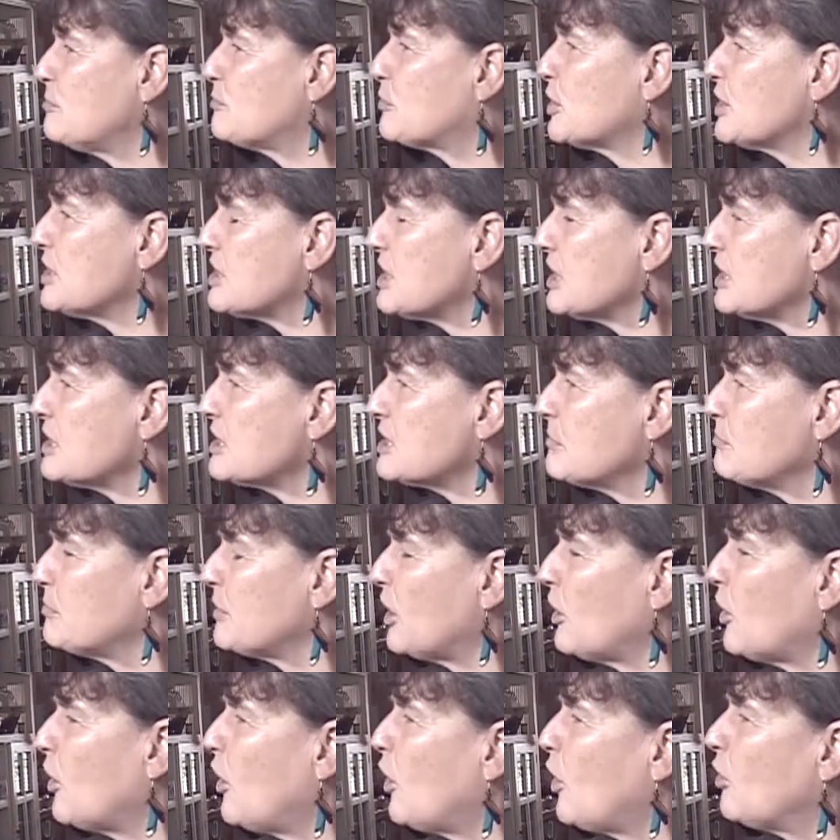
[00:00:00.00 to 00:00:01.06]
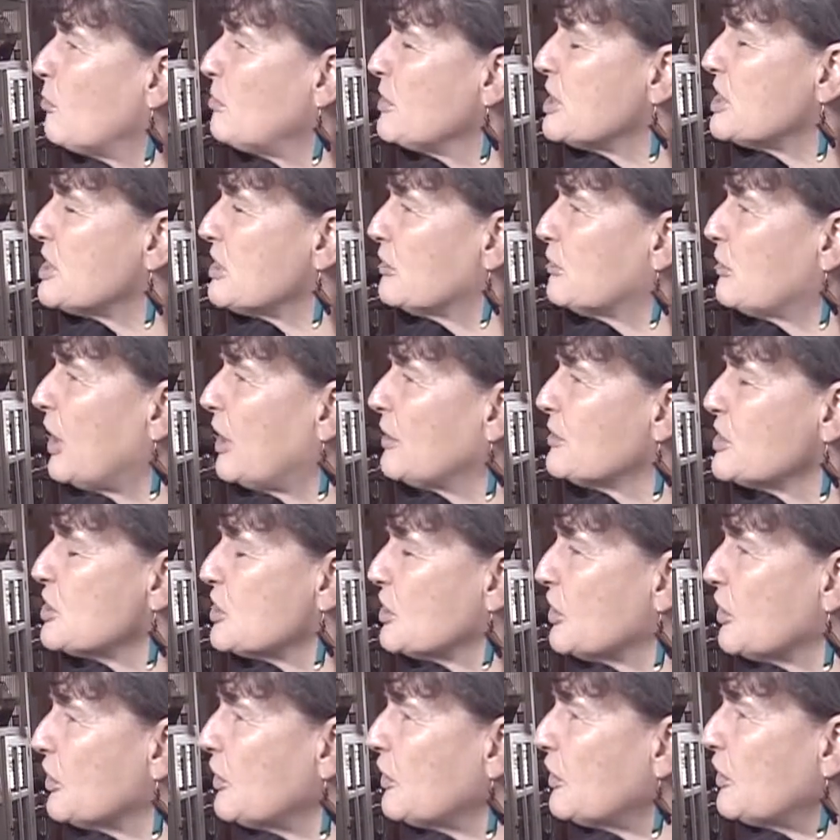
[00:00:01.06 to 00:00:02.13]
predictable orbit around
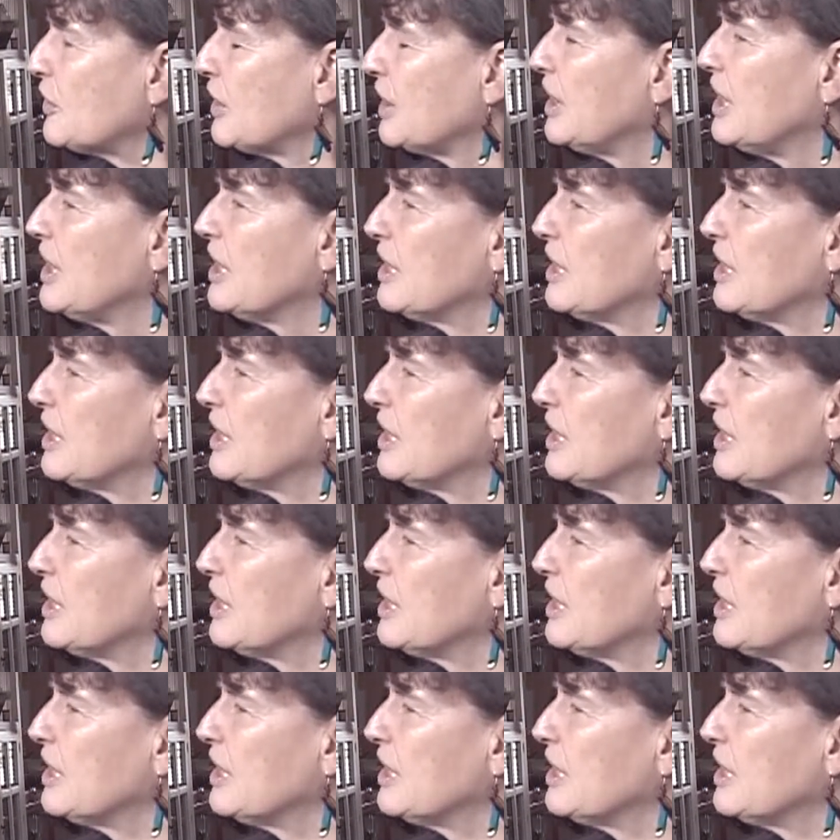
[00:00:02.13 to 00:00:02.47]
Earth,